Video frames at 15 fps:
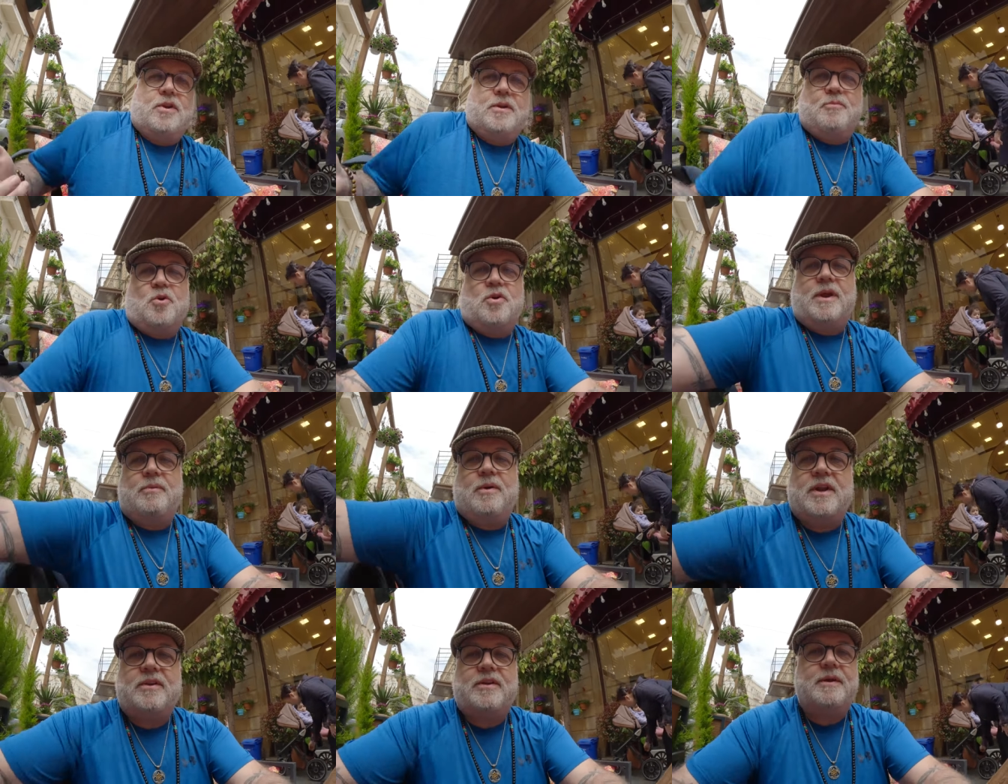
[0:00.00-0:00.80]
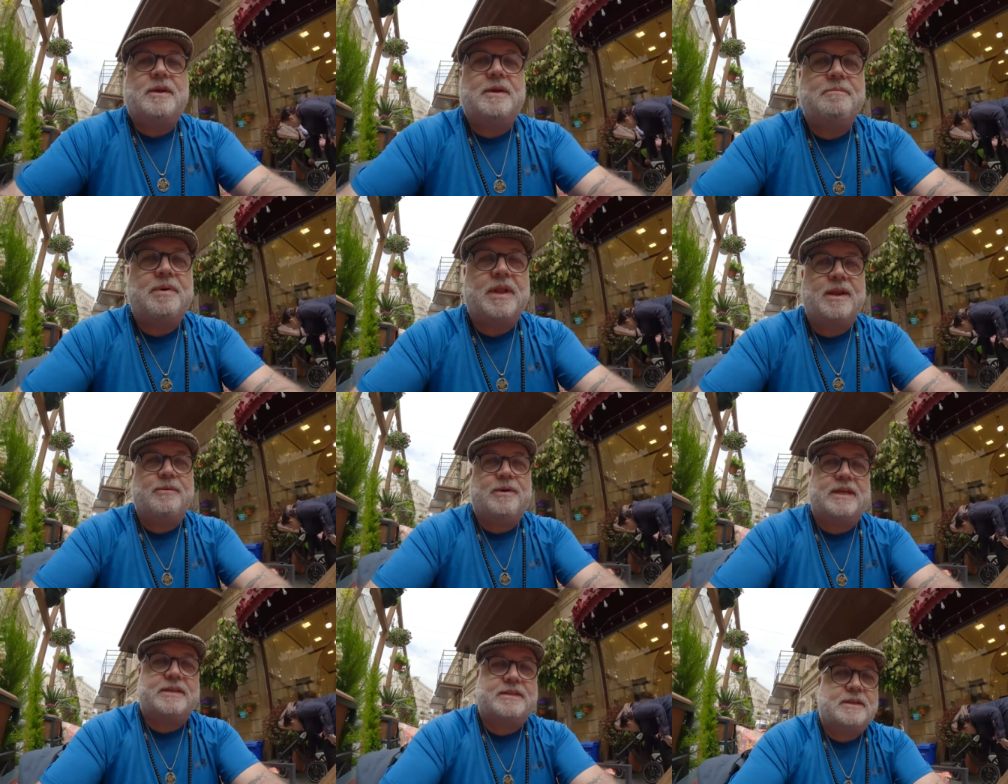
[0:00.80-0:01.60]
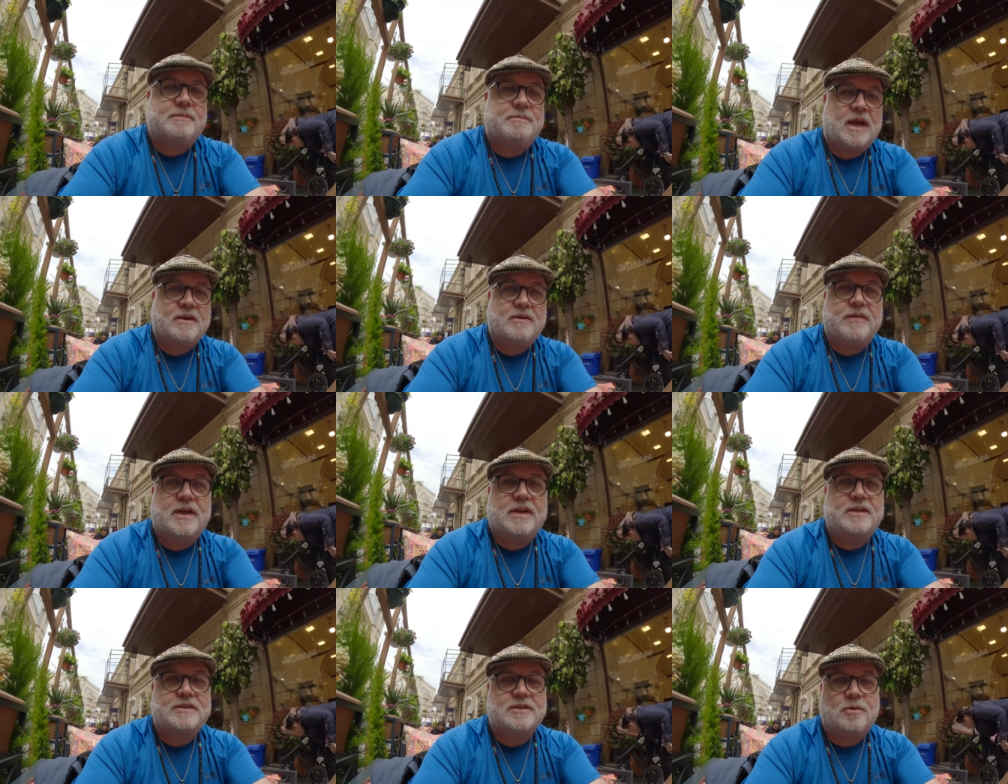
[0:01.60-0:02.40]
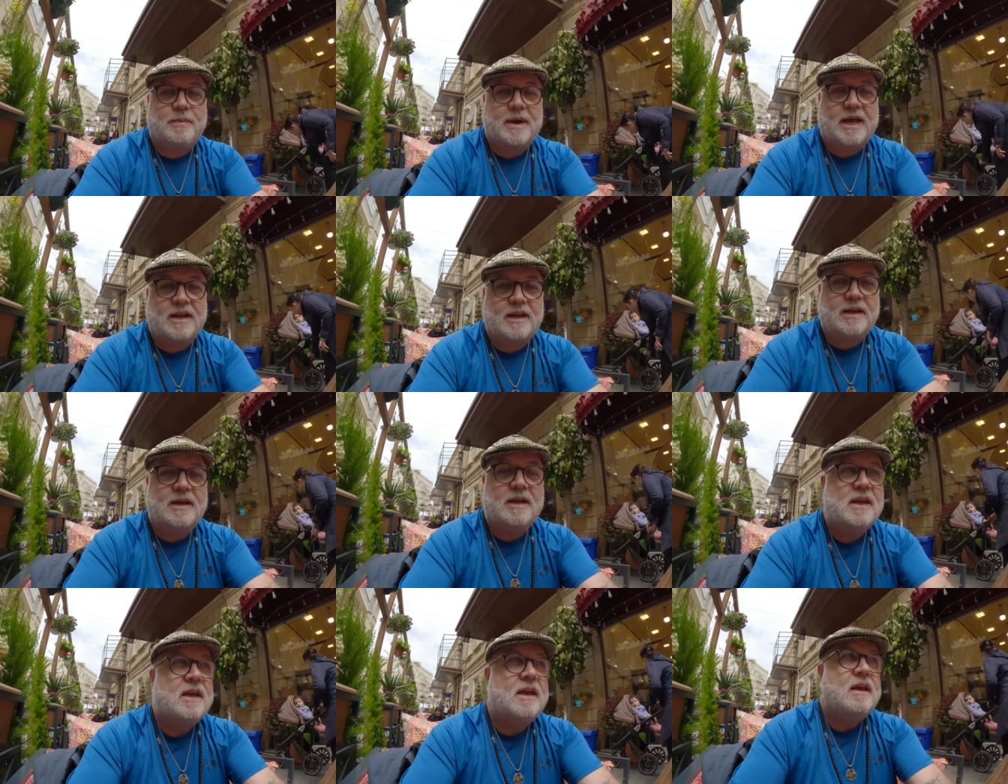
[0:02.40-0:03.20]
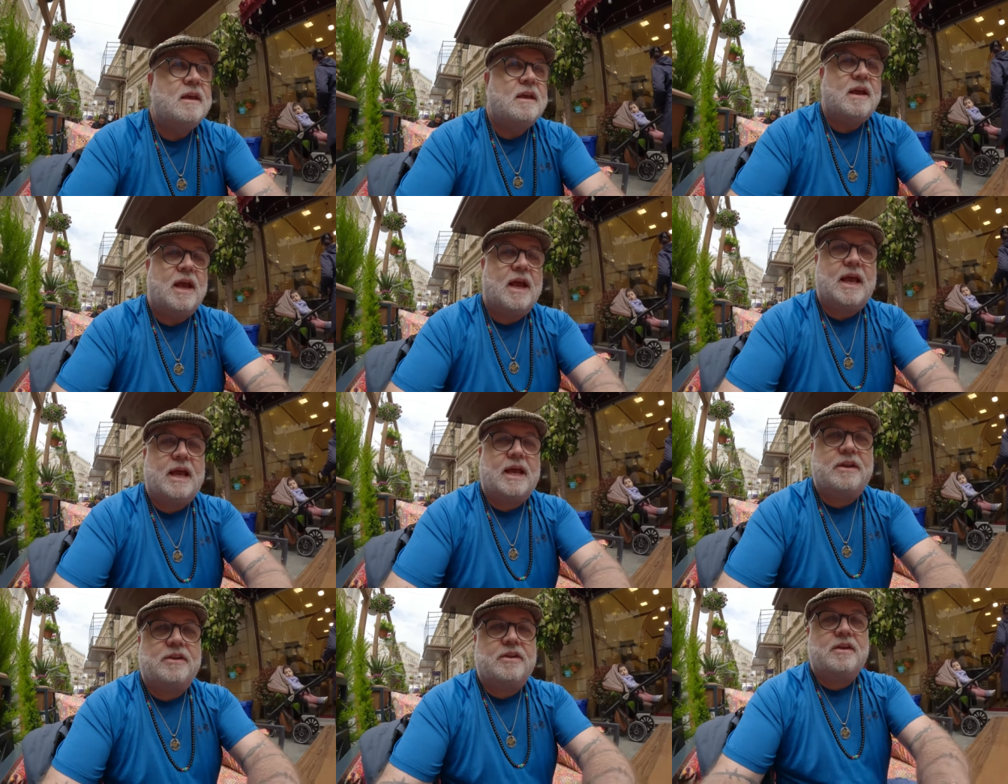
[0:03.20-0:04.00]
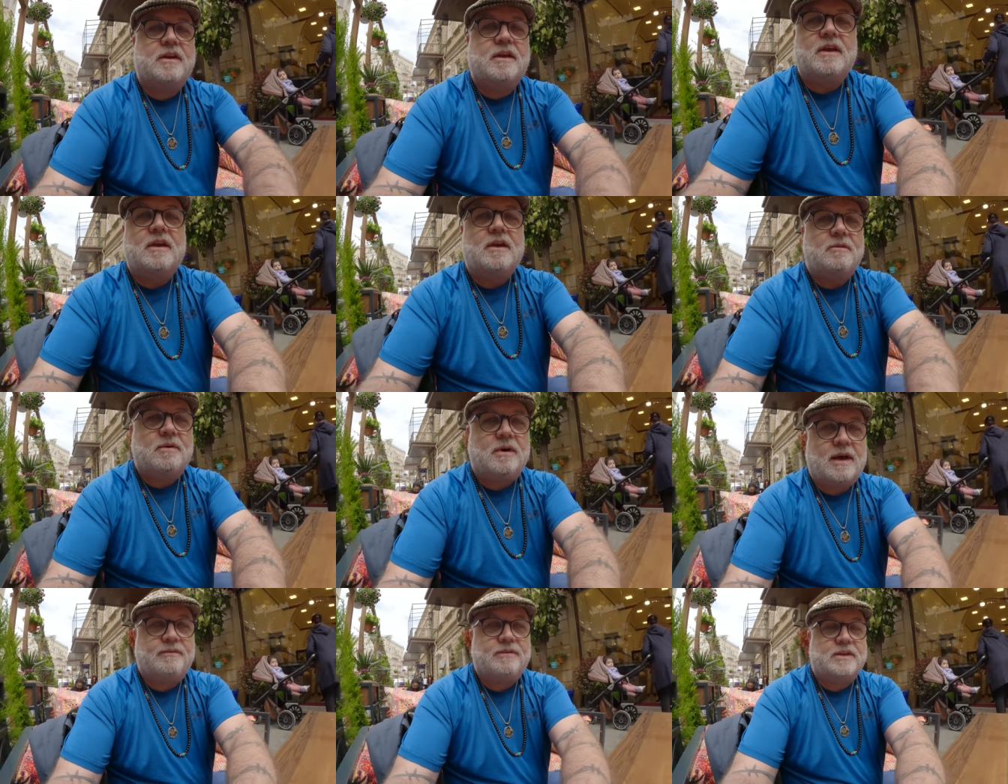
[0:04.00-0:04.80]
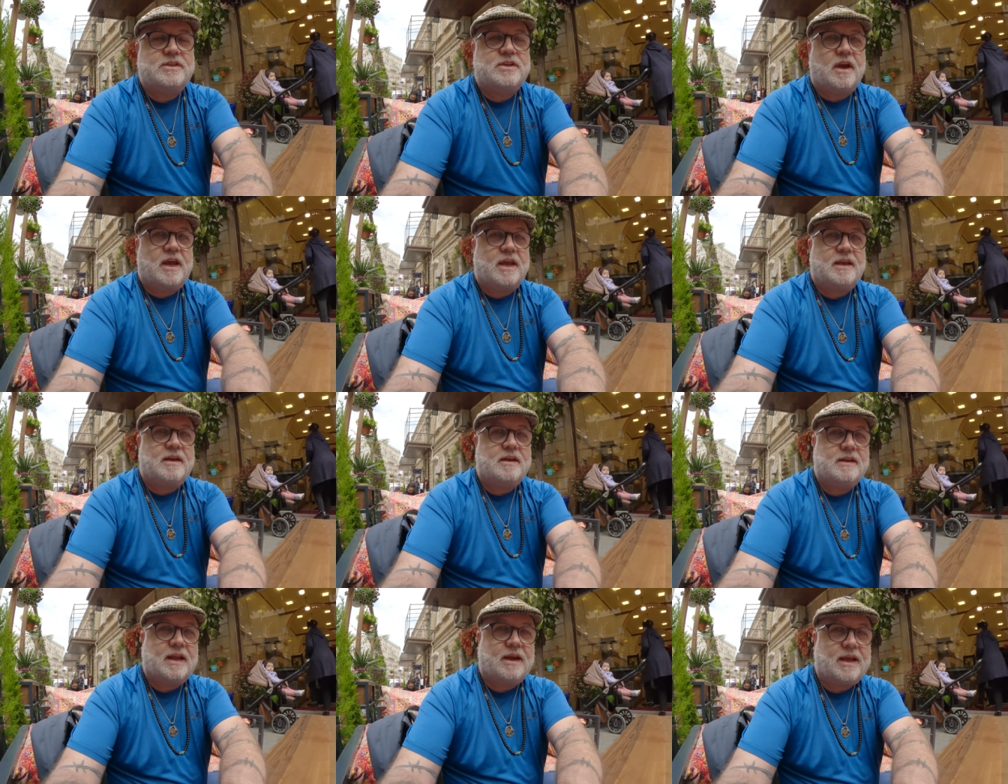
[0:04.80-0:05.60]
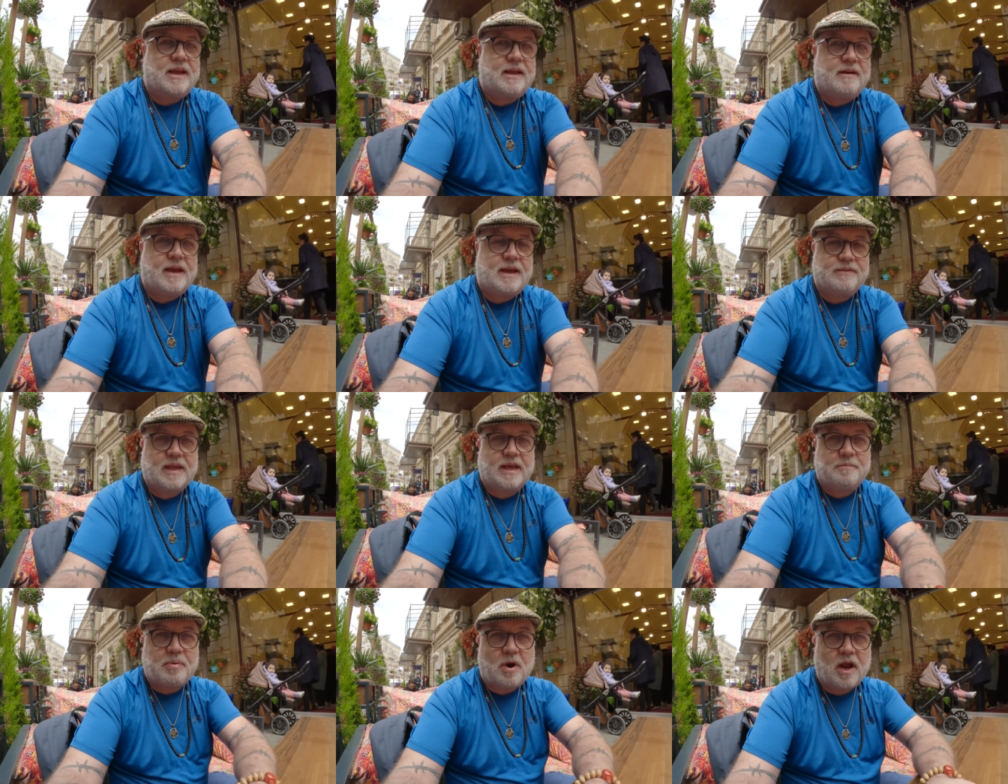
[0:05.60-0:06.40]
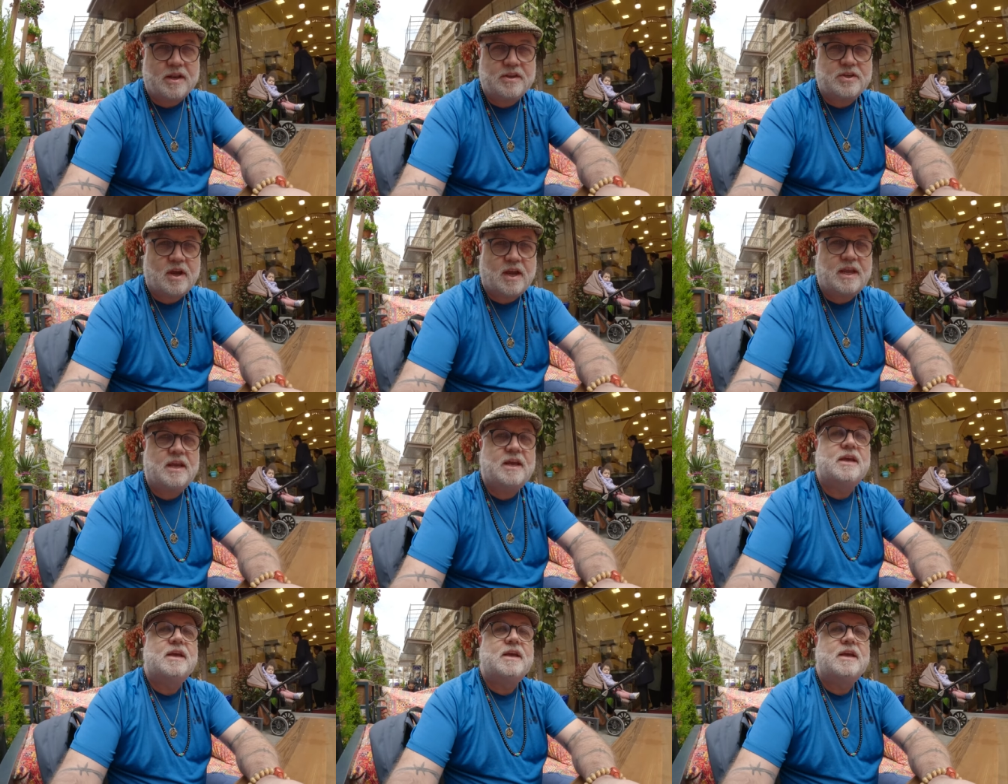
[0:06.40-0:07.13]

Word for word: I ordered more than I wanted. But anyways, baklava doesn't go bad. And we'll have the chai. Now I have to get a pot of chai